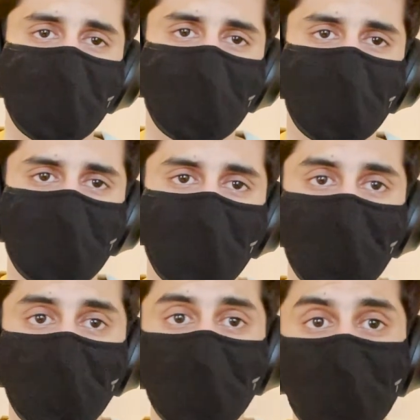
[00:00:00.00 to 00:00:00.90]

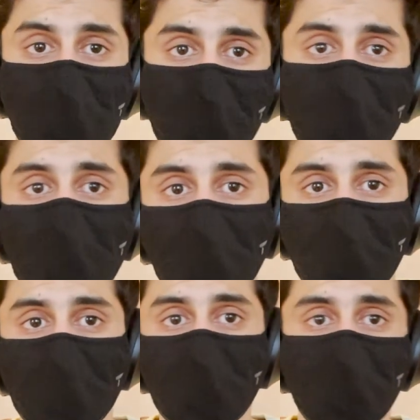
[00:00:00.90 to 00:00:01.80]
on our windshield, so
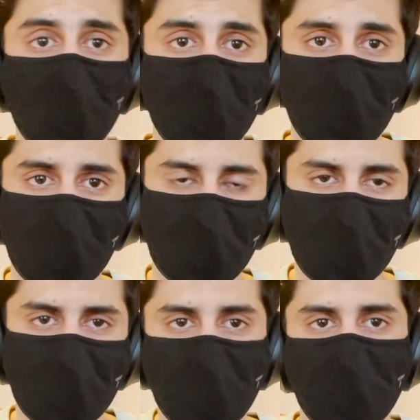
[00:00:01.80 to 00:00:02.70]
we had to
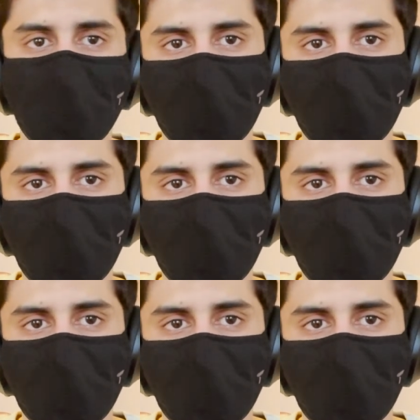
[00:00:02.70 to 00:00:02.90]
turn